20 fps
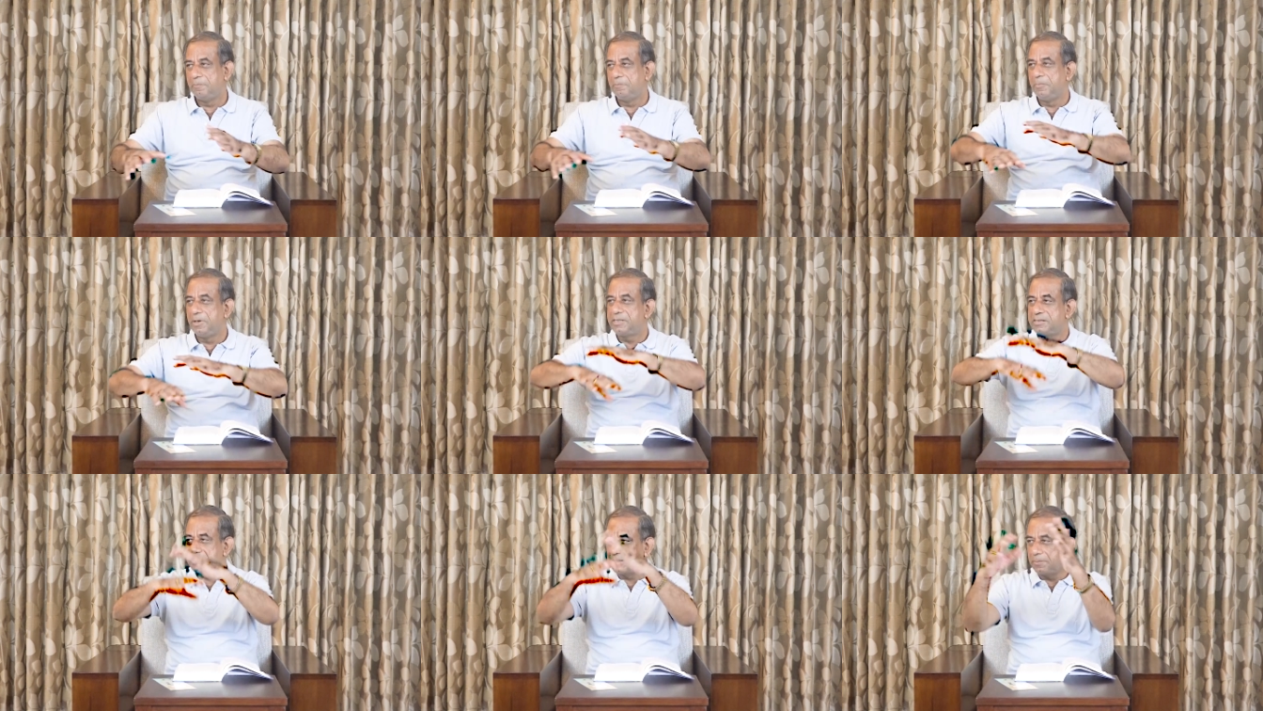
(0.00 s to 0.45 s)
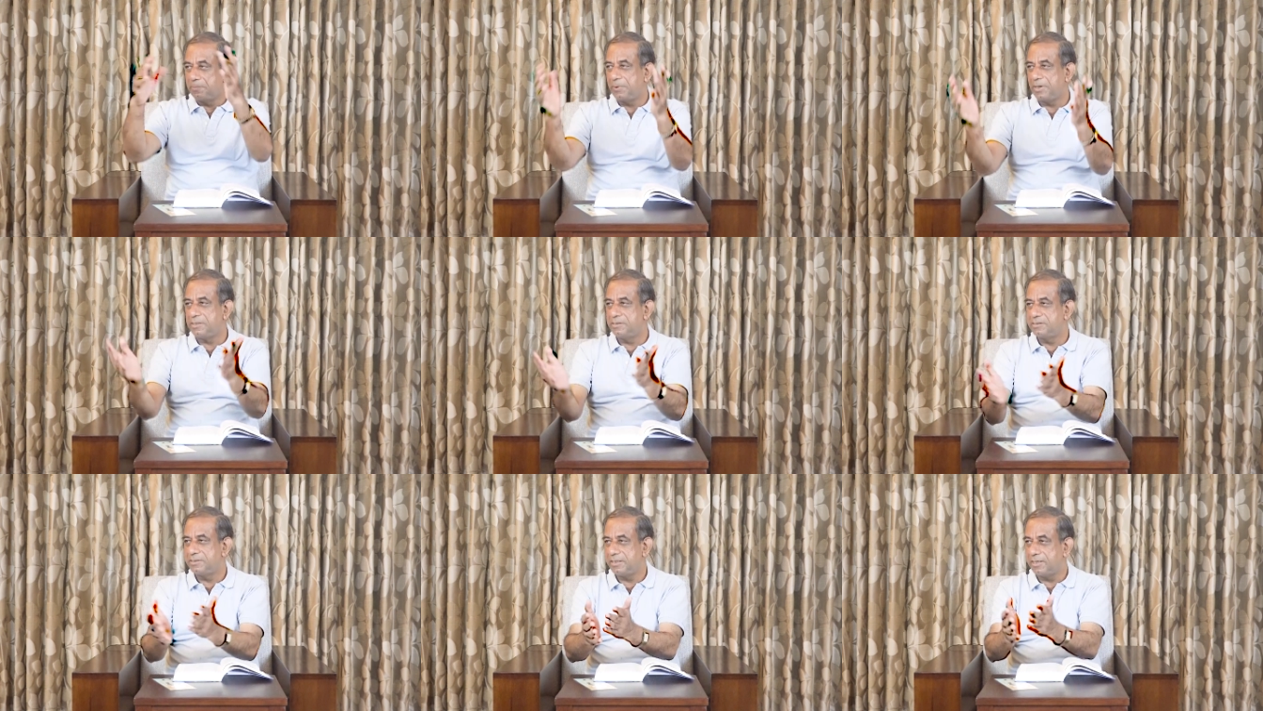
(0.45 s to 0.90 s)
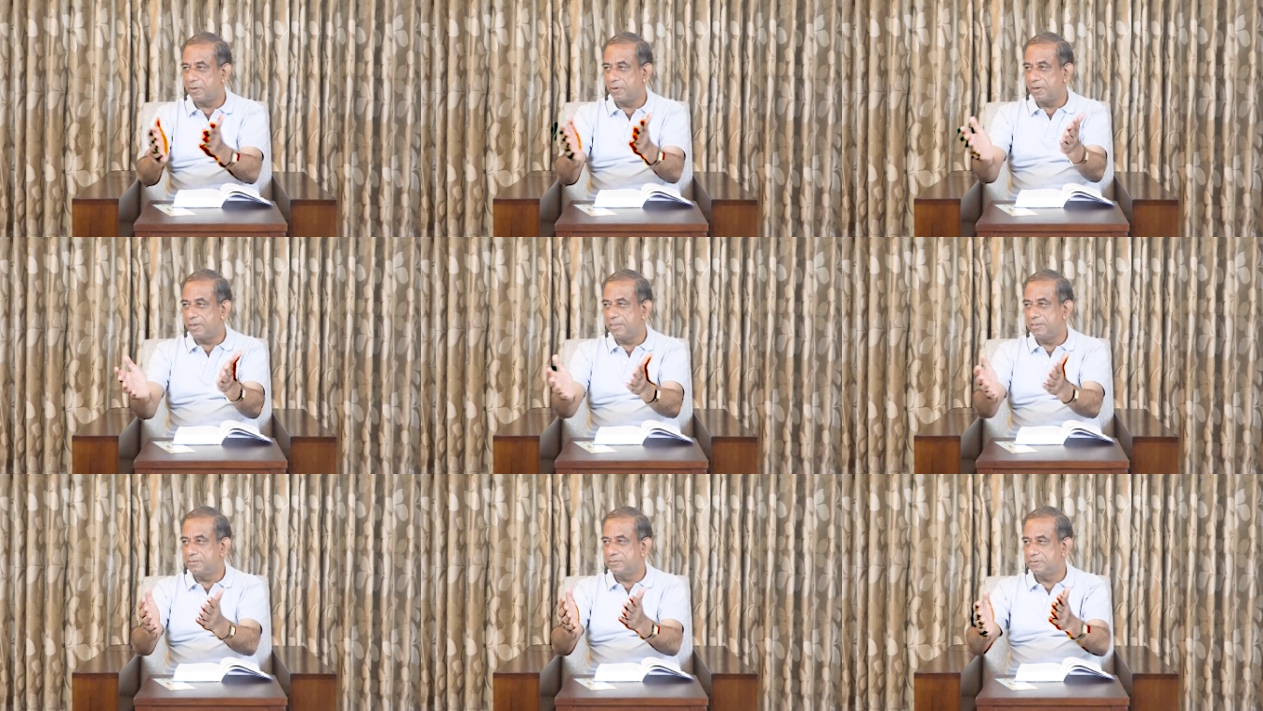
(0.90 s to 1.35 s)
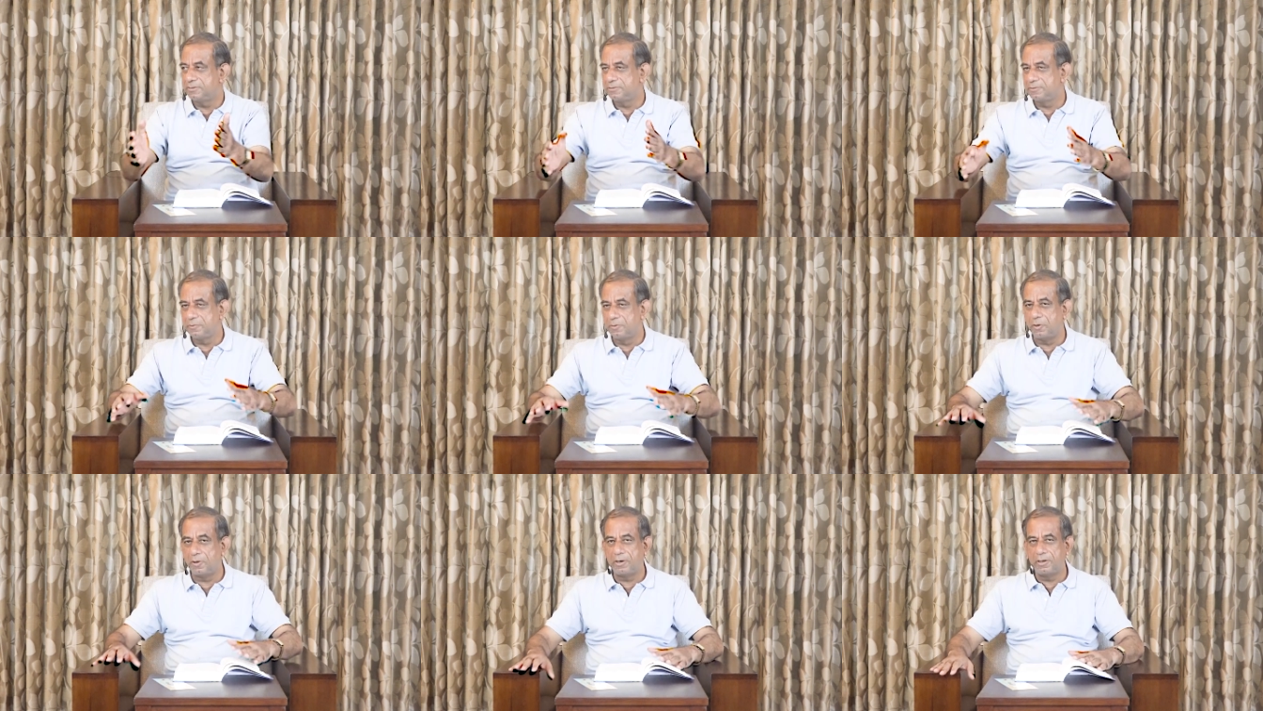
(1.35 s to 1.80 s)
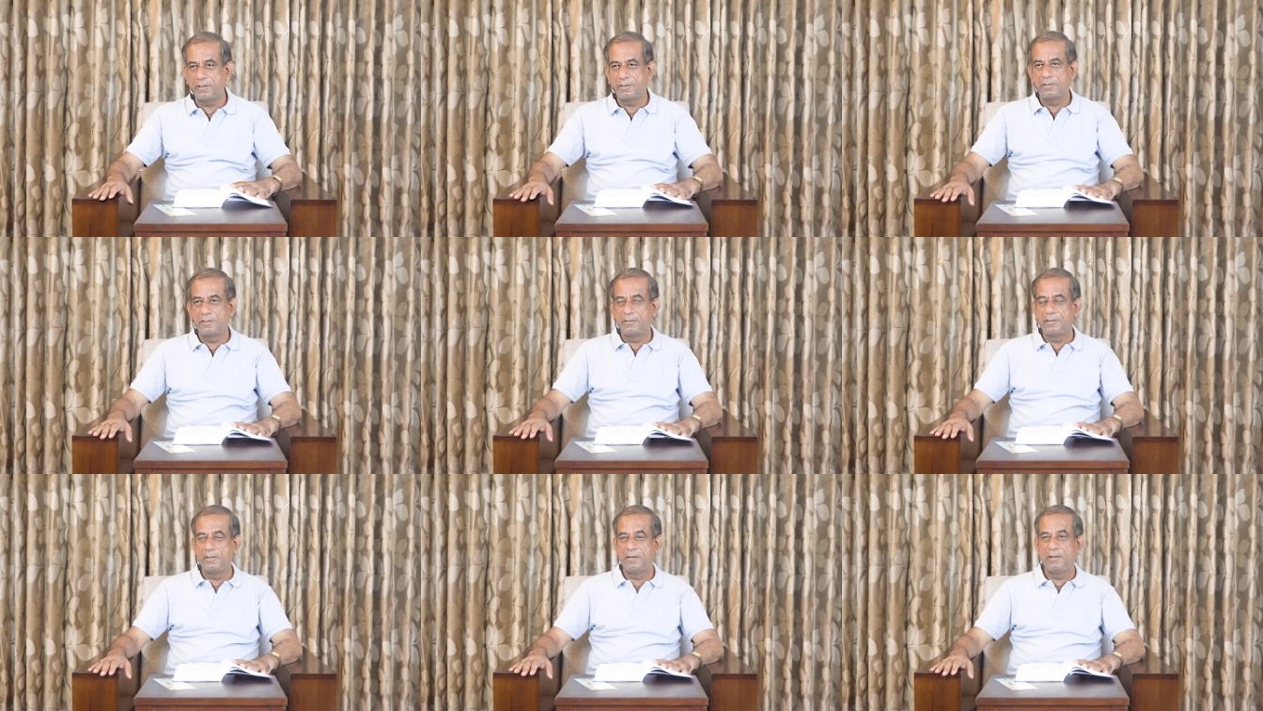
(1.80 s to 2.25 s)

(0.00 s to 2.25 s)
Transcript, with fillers: mix up and say all is God.